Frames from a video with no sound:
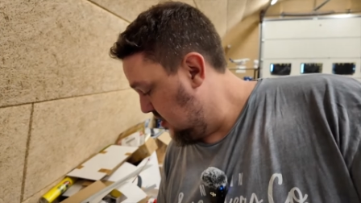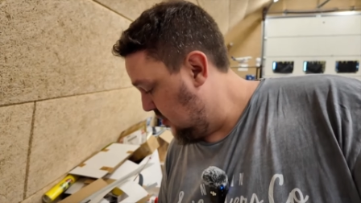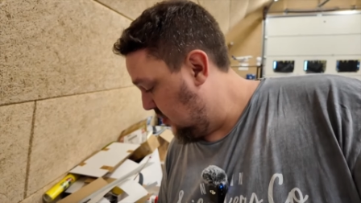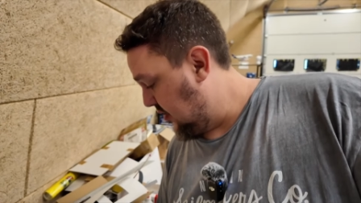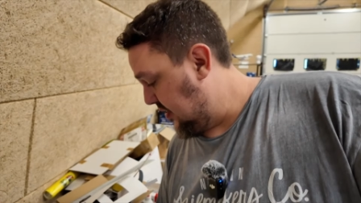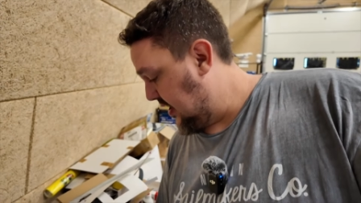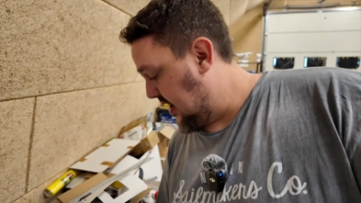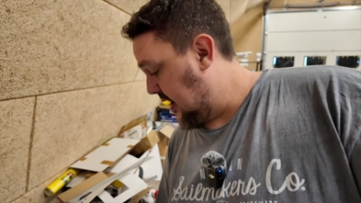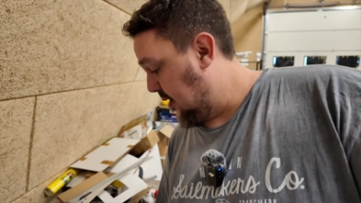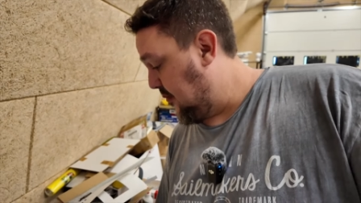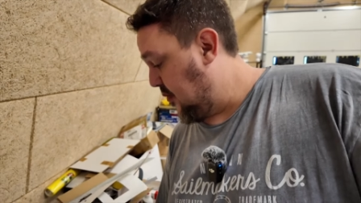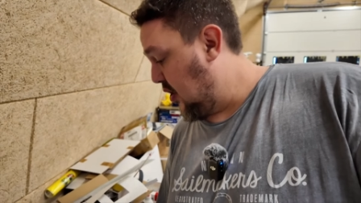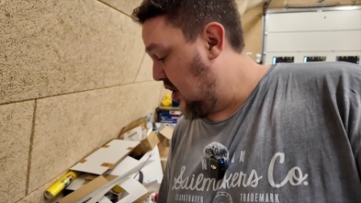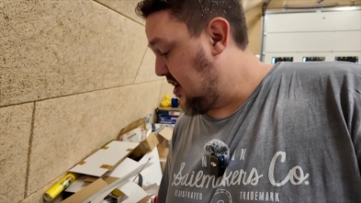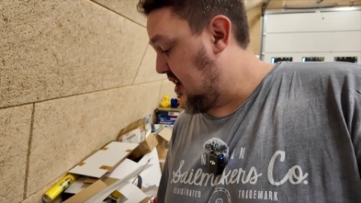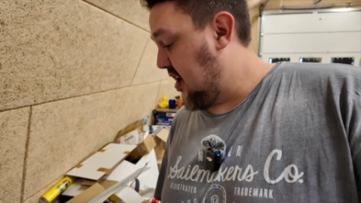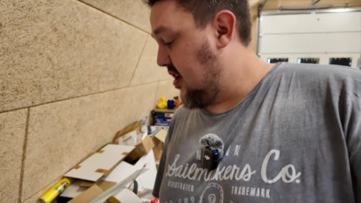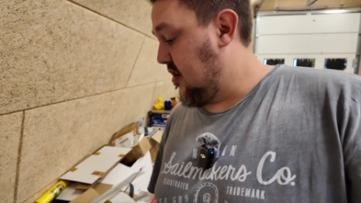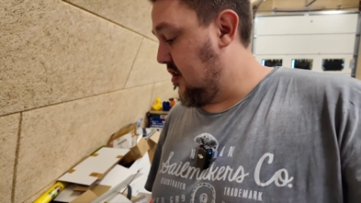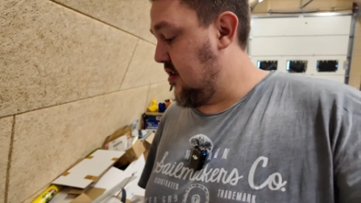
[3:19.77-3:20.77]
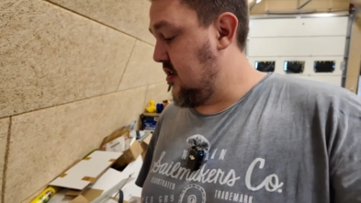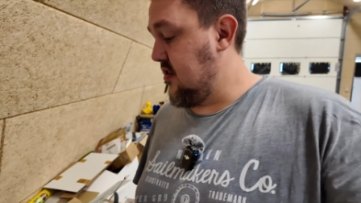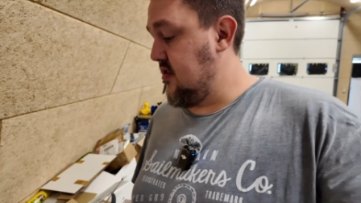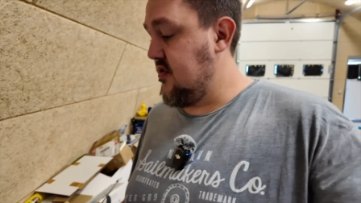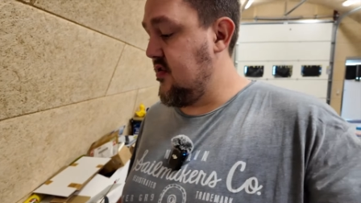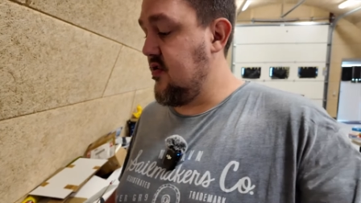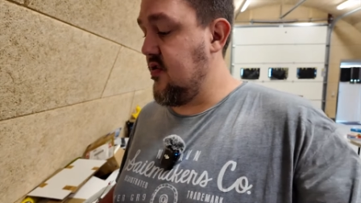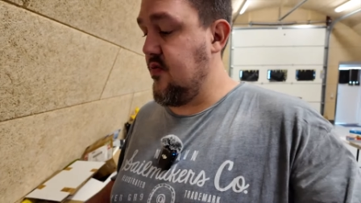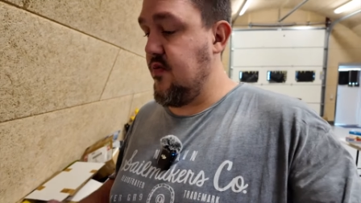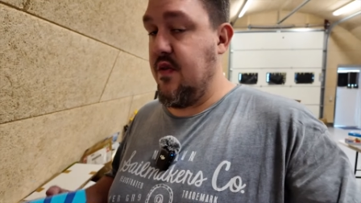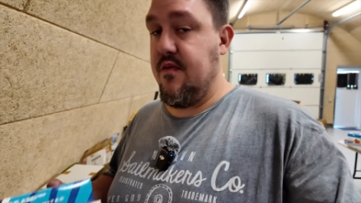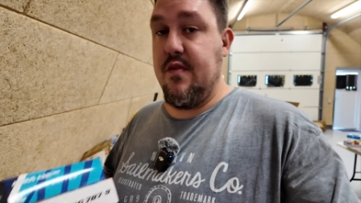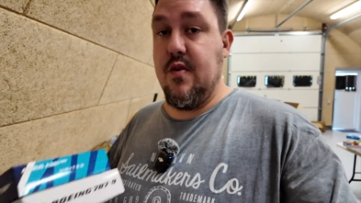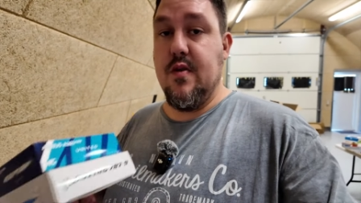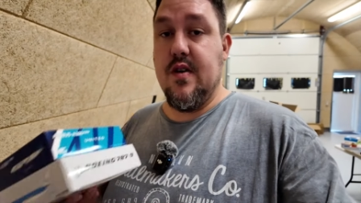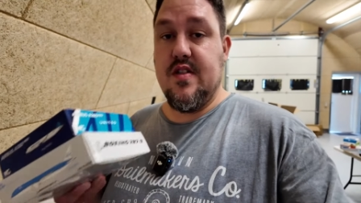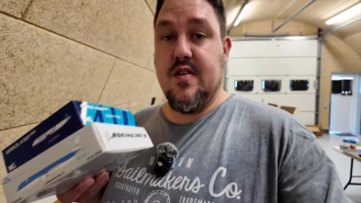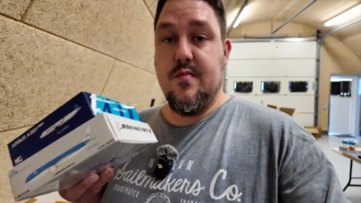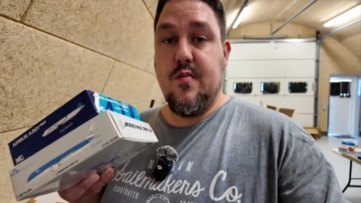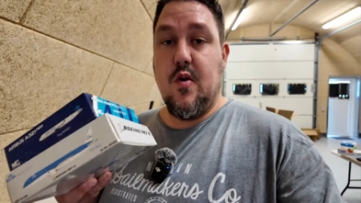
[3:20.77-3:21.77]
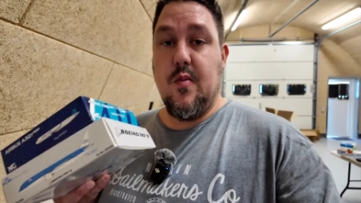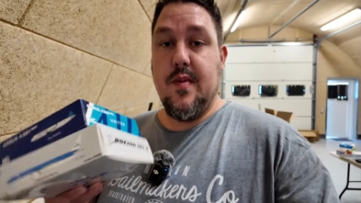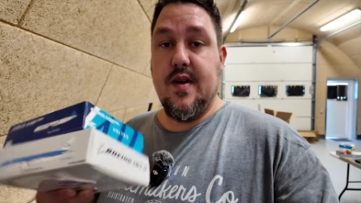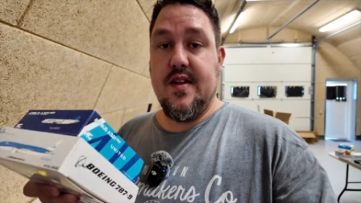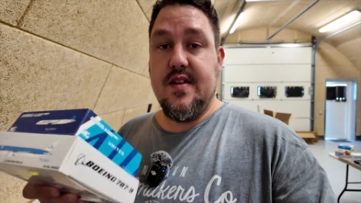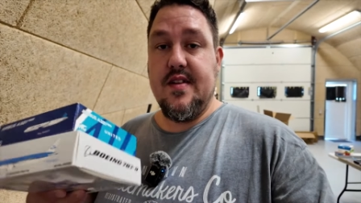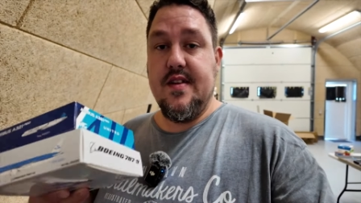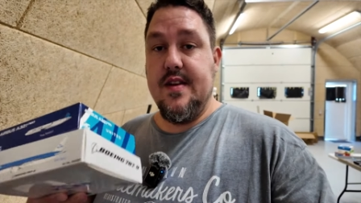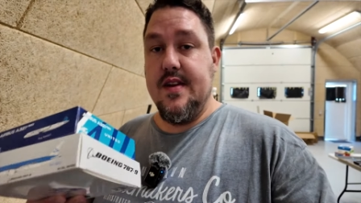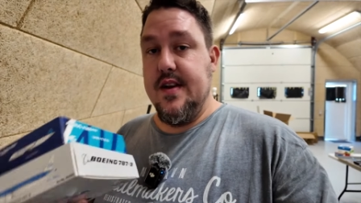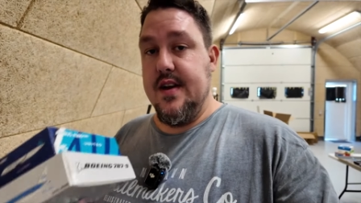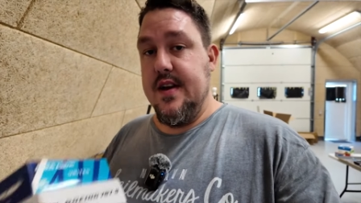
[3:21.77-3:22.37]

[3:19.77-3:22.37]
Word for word: or that I'm working on to review at the moment.